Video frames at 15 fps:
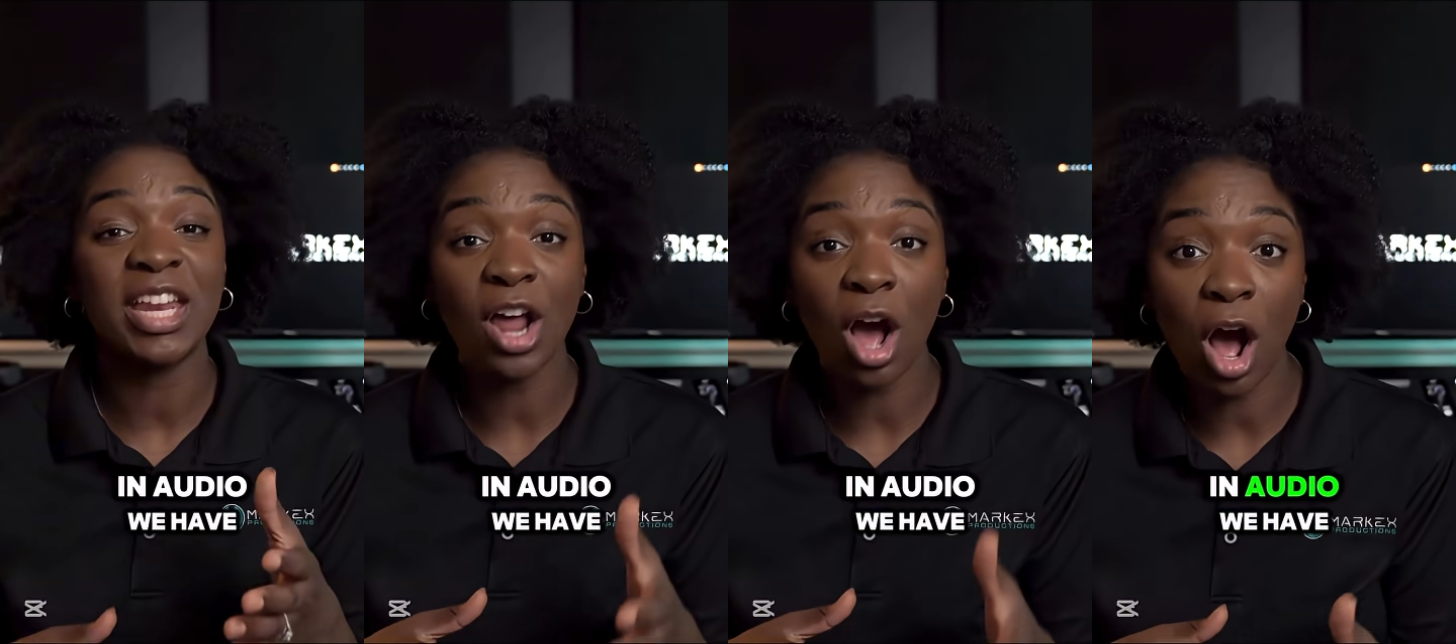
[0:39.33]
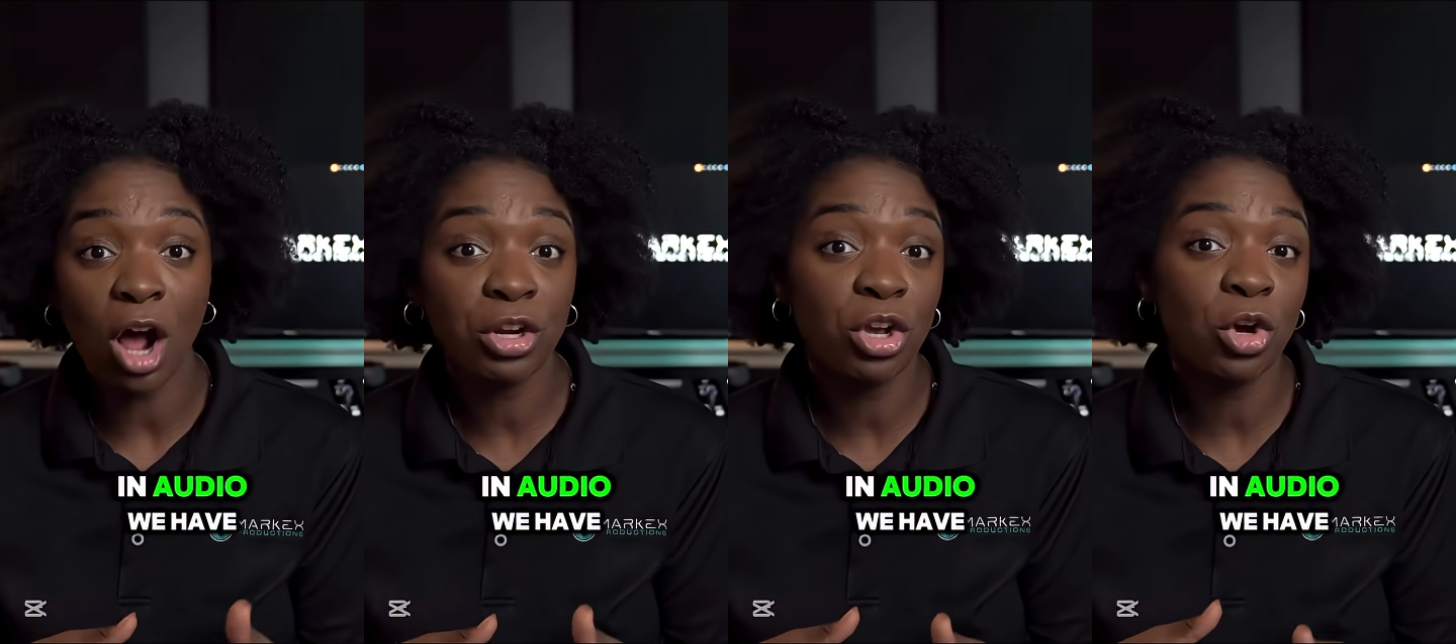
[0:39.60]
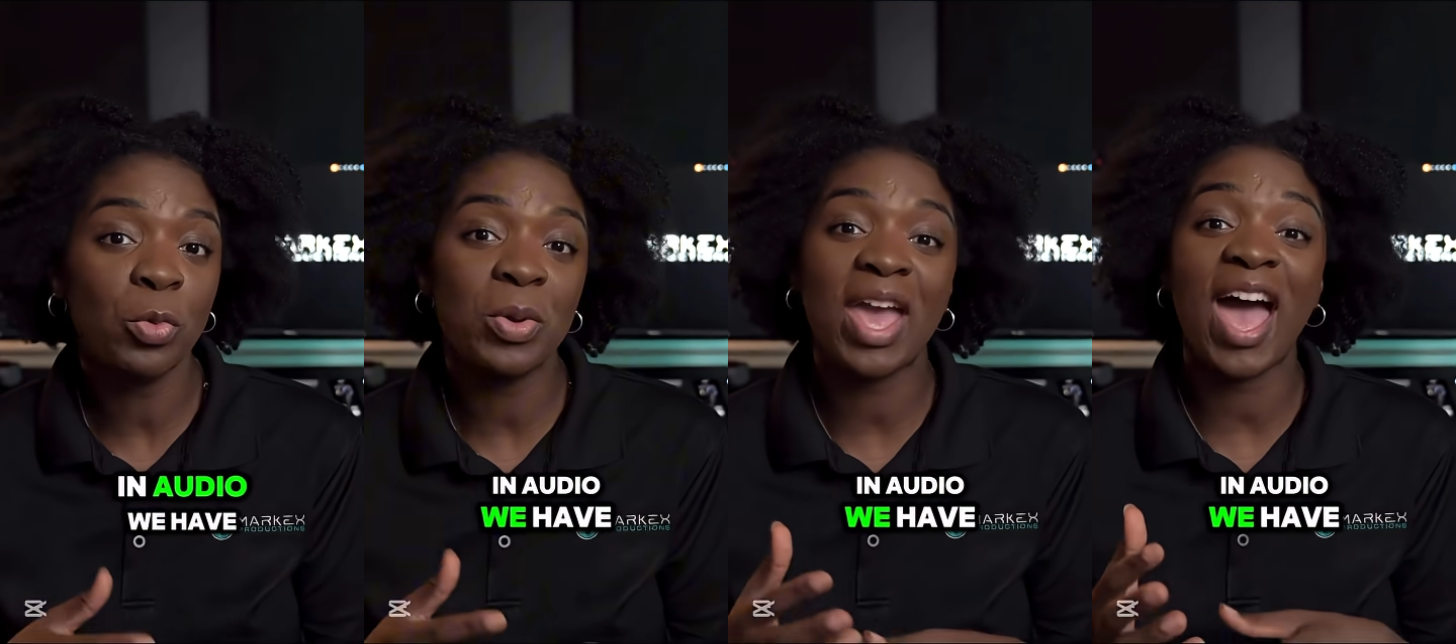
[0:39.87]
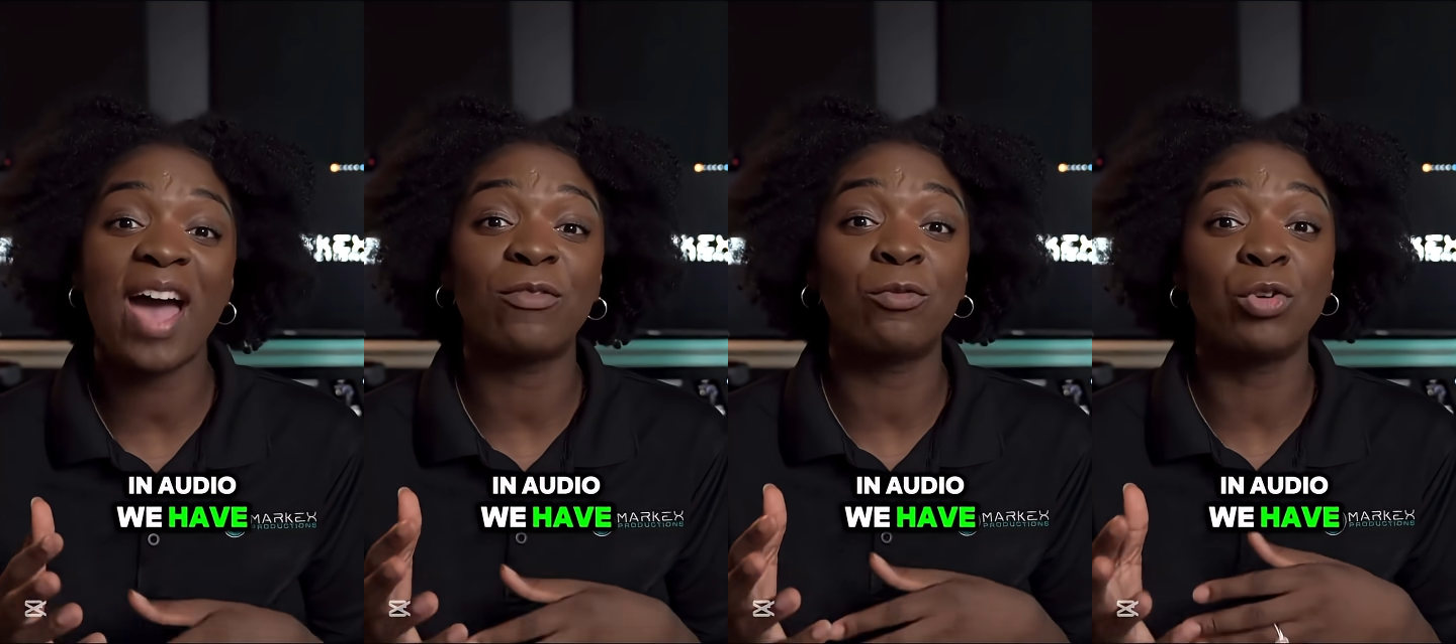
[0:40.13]
In audio, we
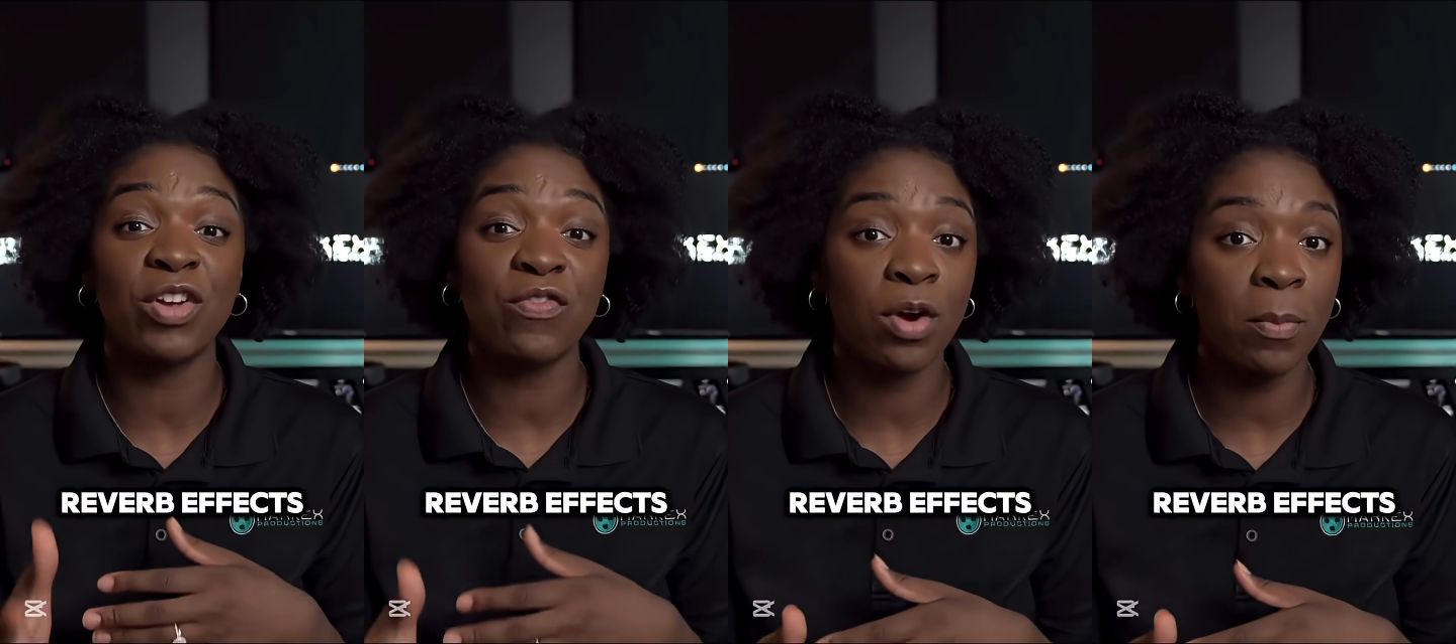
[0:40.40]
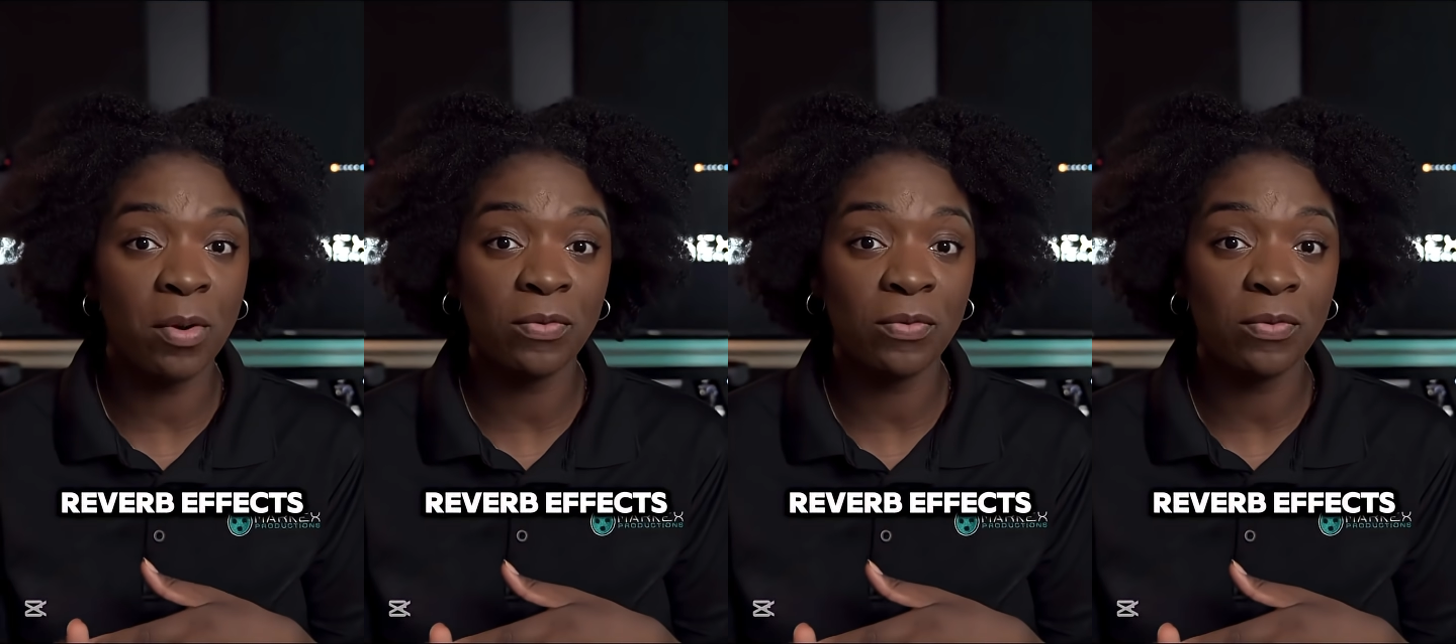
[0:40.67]
have reverb